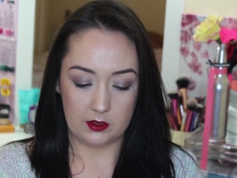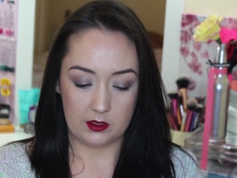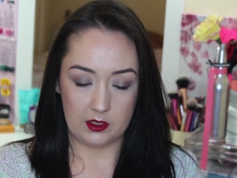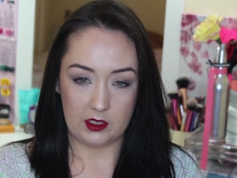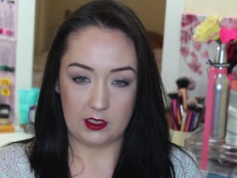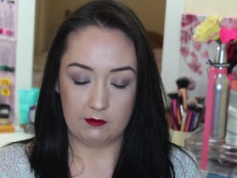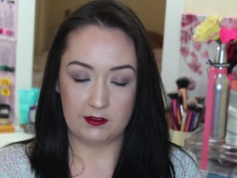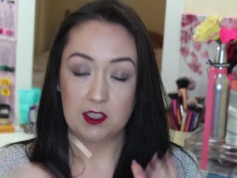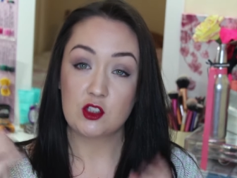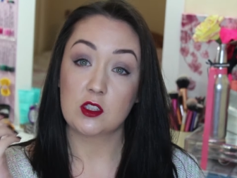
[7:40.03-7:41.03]
the
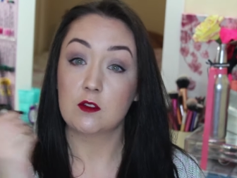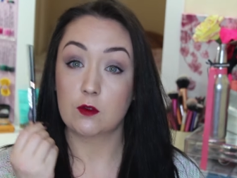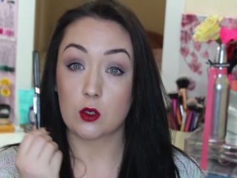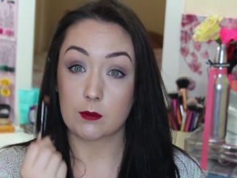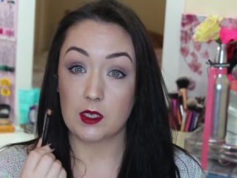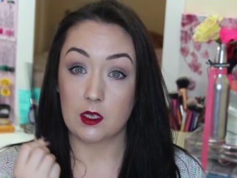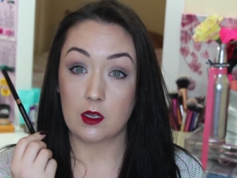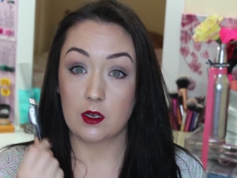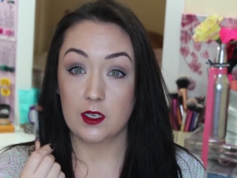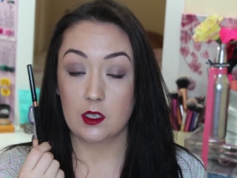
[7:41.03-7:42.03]
Physicians
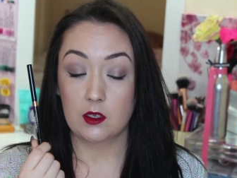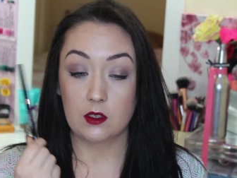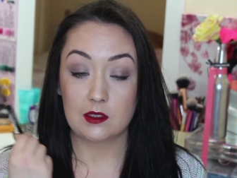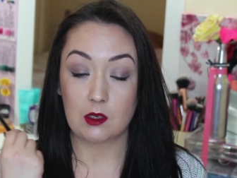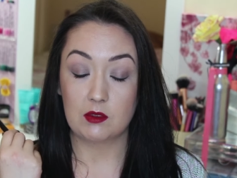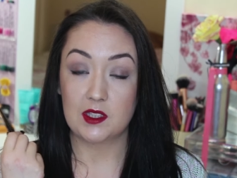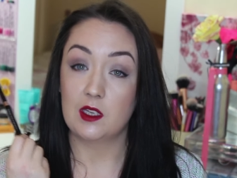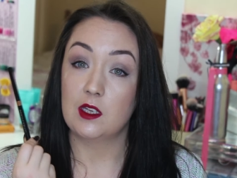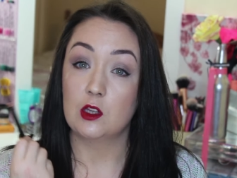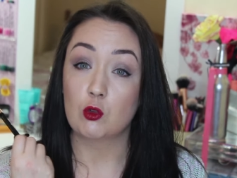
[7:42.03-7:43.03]
Formula eyeliners. I was
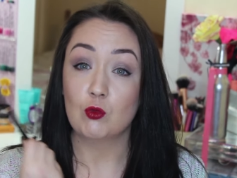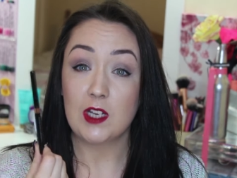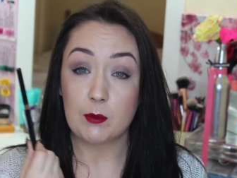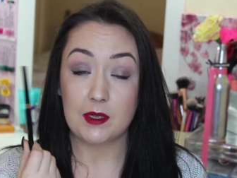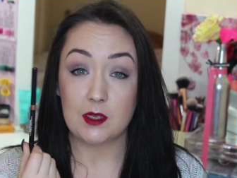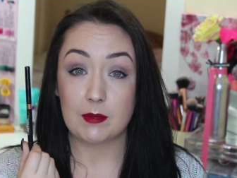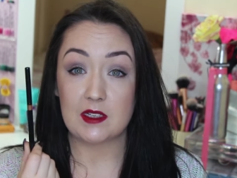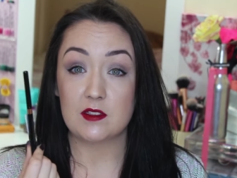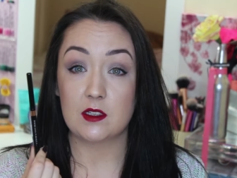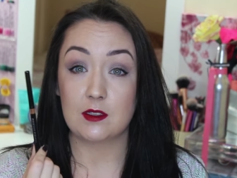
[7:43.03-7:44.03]
saying they're really
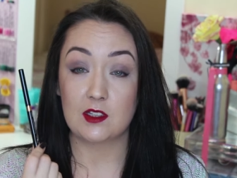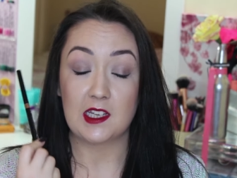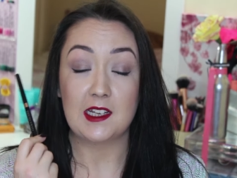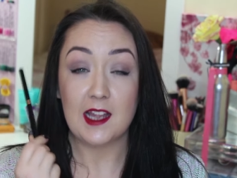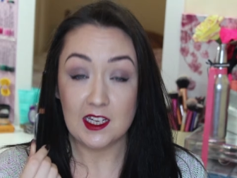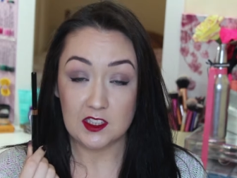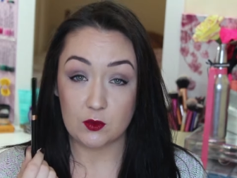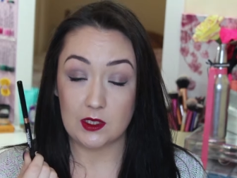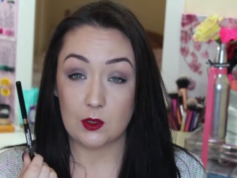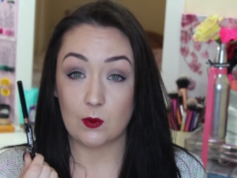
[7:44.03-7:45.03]
pigmented, they
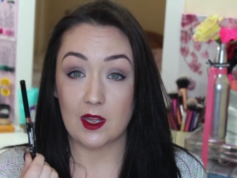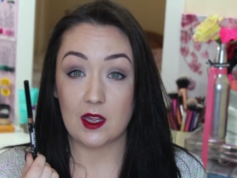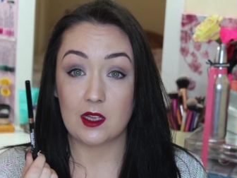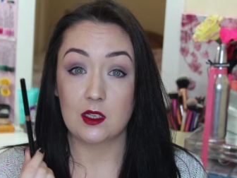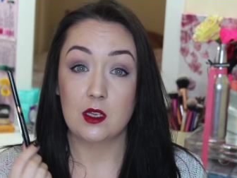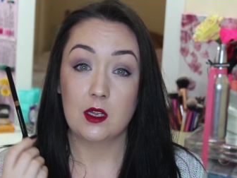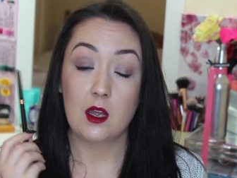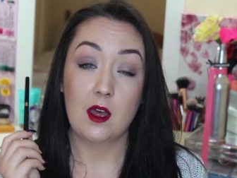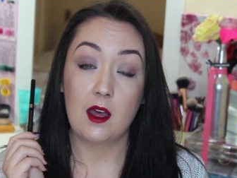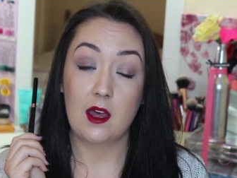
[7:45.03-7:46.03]
last really well.
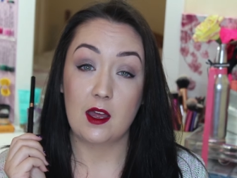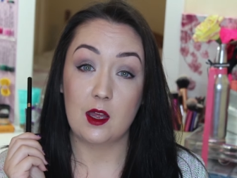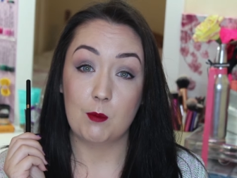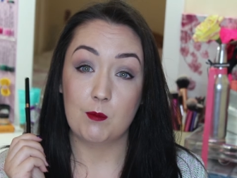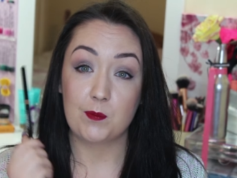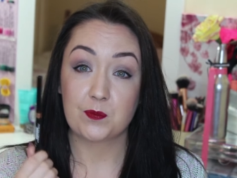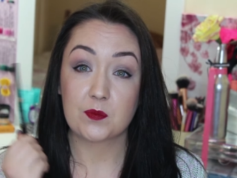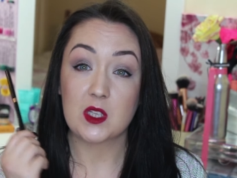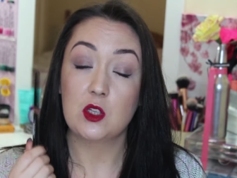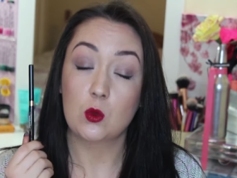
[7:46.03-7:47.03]
Um,
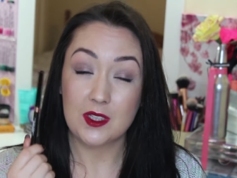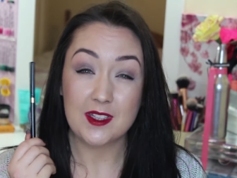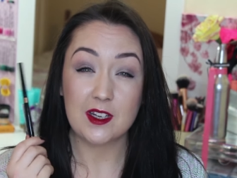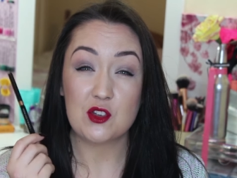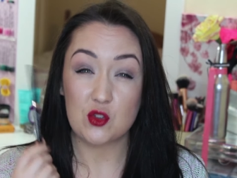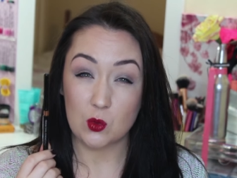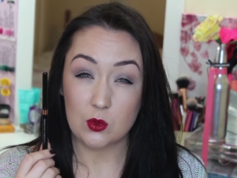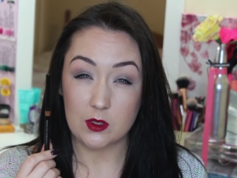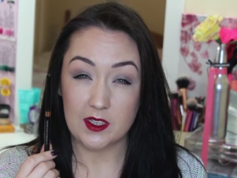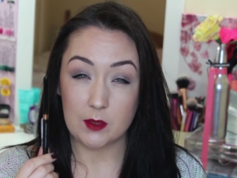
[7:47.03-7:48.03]
the only thing I
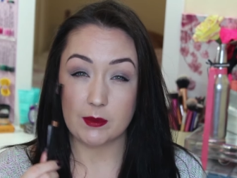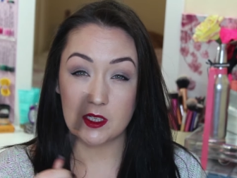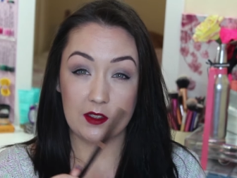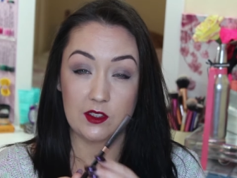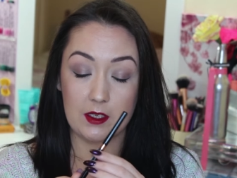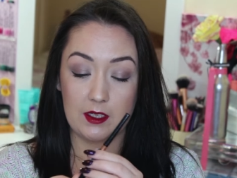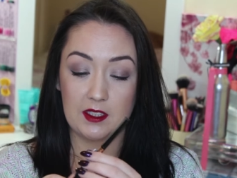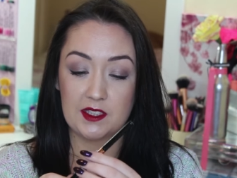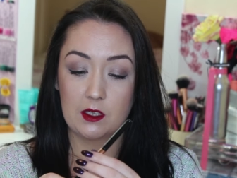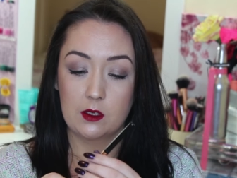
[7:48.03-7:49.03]
don't like about it
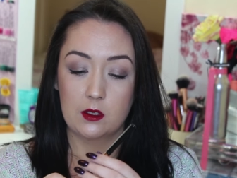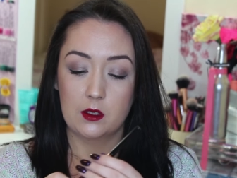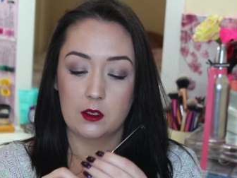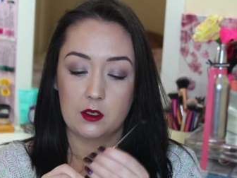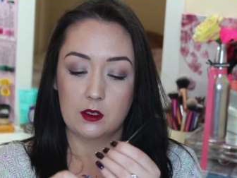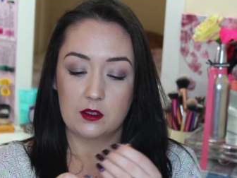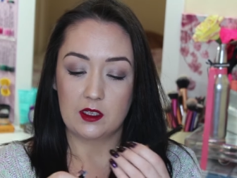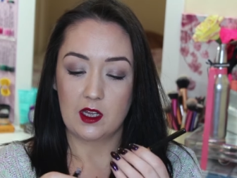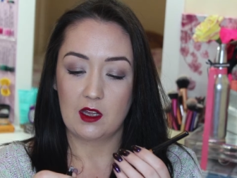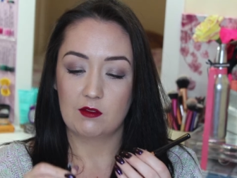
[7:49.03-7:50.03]
is
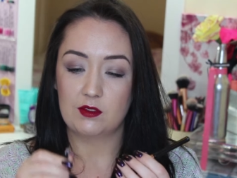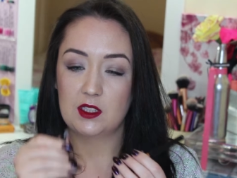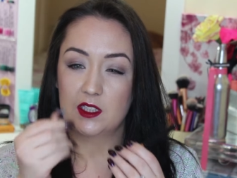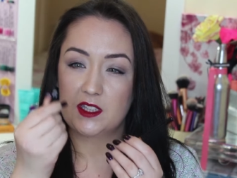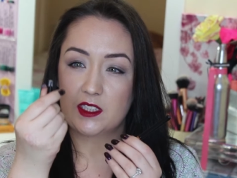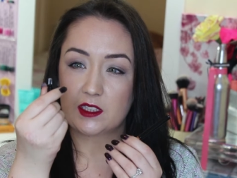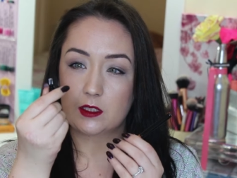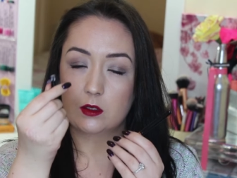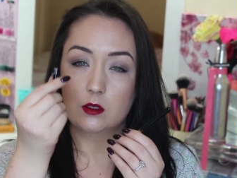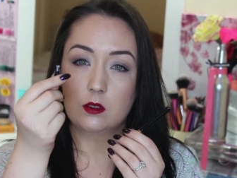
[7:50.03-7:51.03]
they have this
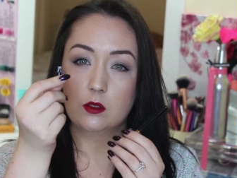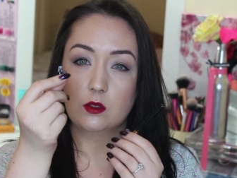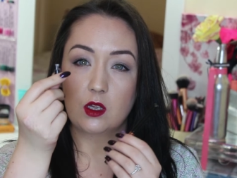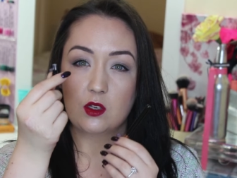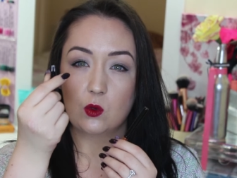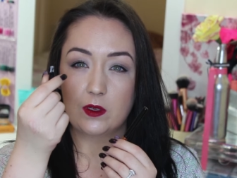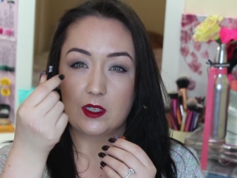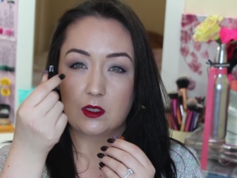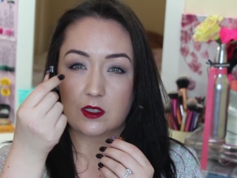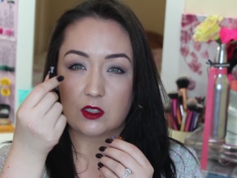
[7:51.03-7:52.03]
little
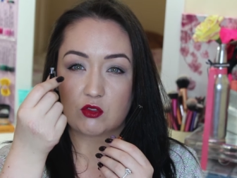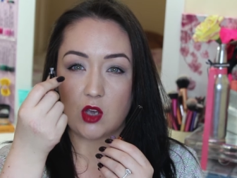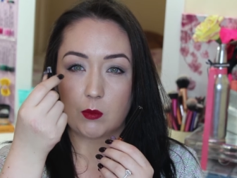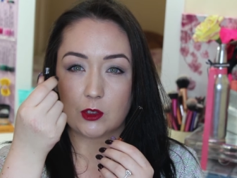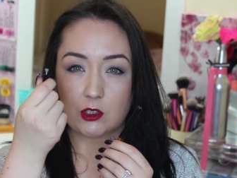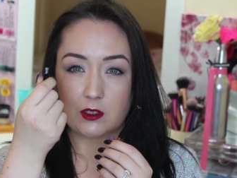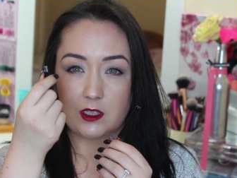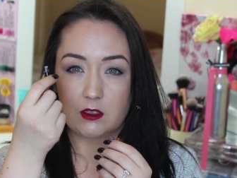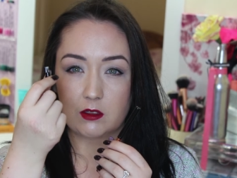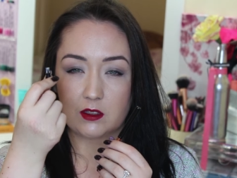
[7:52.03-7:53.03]
annoying little topper
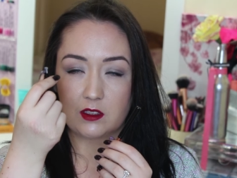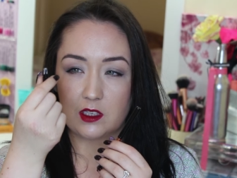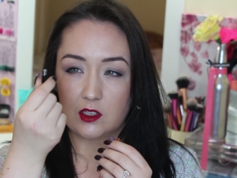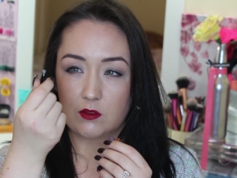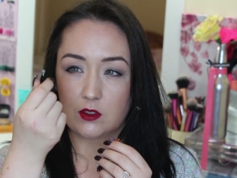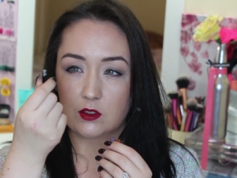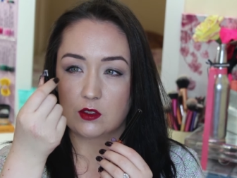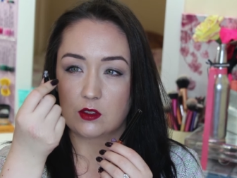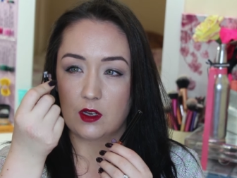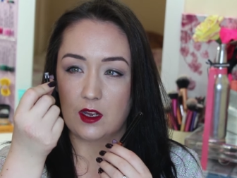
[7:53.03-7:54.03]
thing at the end of
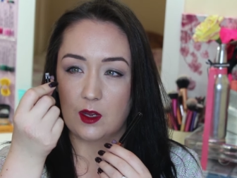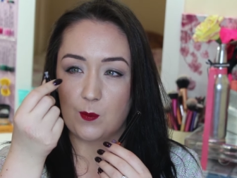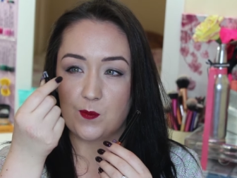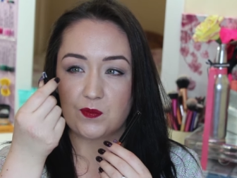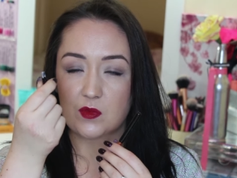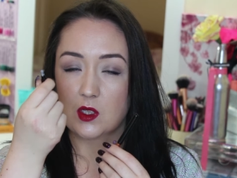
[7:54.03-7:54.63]
it. Um,